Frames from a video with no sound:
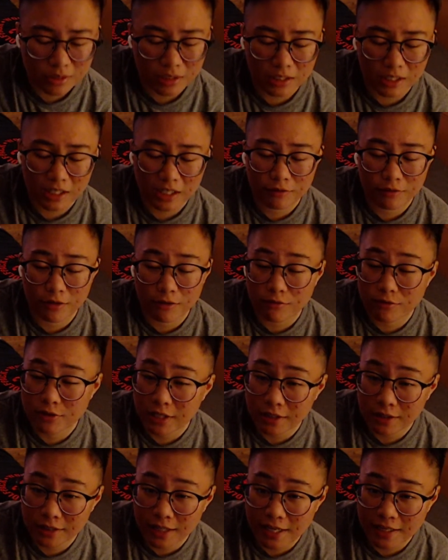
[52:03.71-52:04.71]
I have
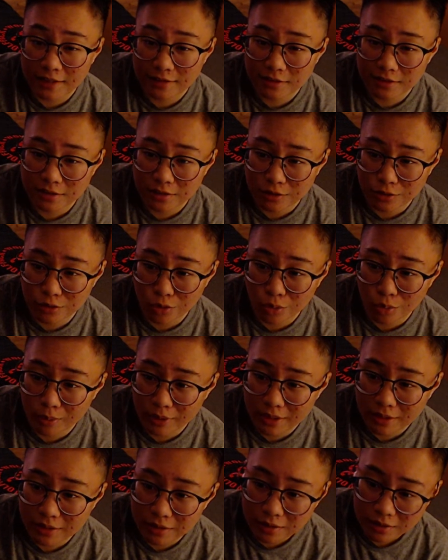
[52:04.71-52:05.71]
FTAC class this whole
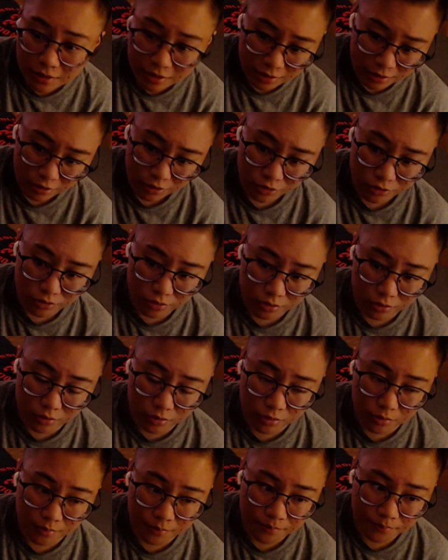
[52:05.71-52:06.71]
week, so